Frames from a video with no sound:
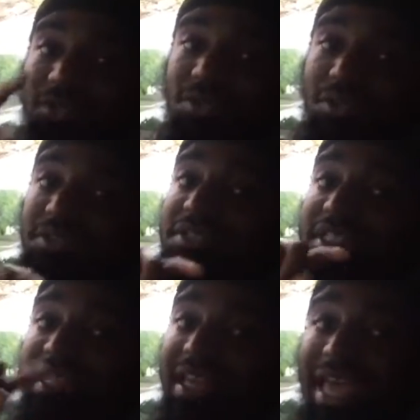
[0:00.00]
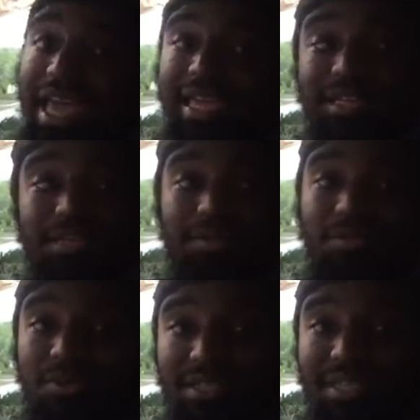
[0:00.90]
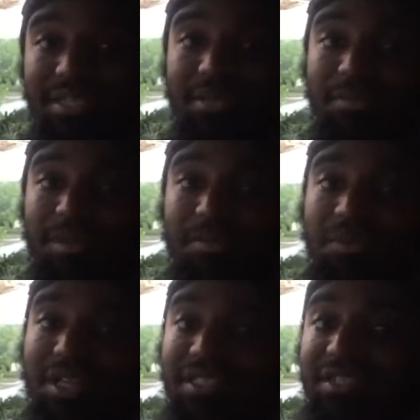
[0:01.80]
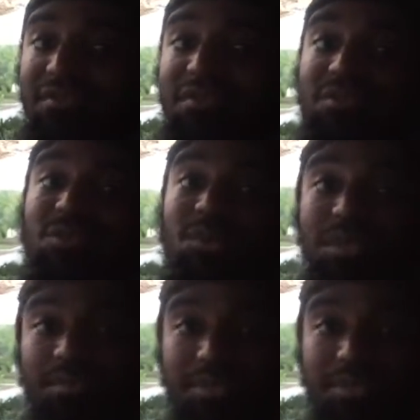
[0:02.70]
loyal to the eighty percent of the people that's giving you twenty